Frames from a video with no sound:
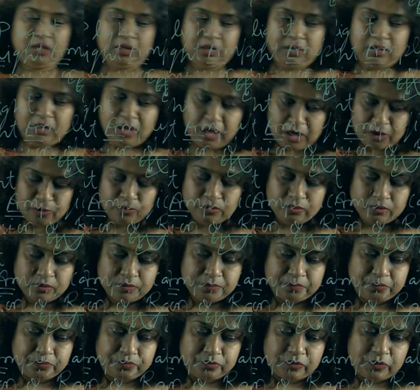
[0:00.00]
Now,
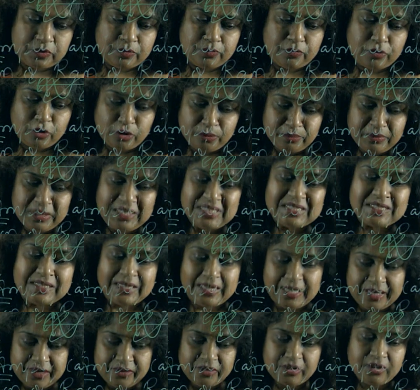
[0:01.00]
from its
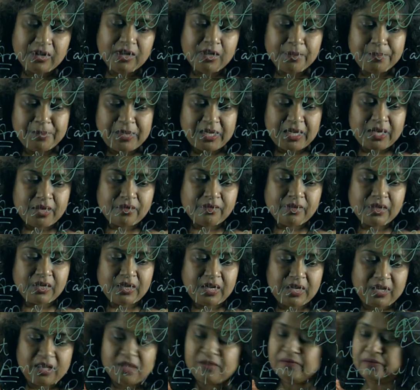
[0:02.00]
electrical behavior I
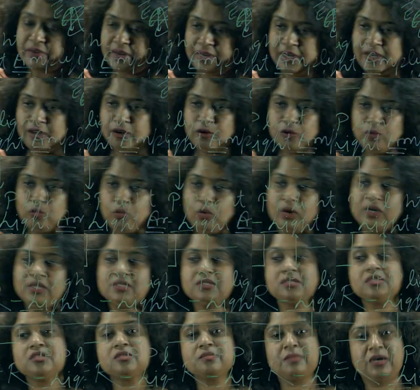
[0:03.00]
can find out what is
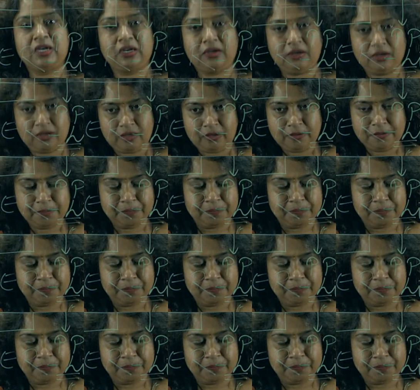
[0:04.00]
this material.